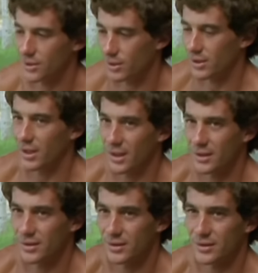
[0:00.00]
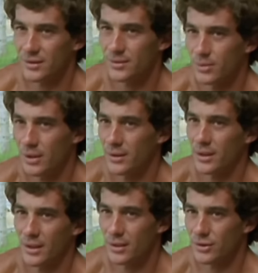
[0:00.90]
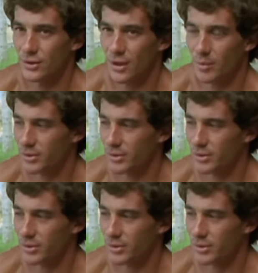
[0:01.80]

three days, one day stop,